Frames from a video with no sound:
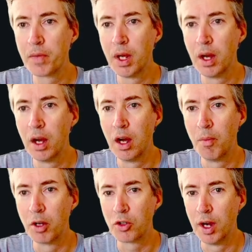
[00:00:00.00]
I'll
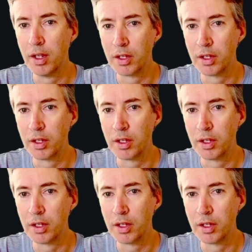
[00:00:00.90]
try this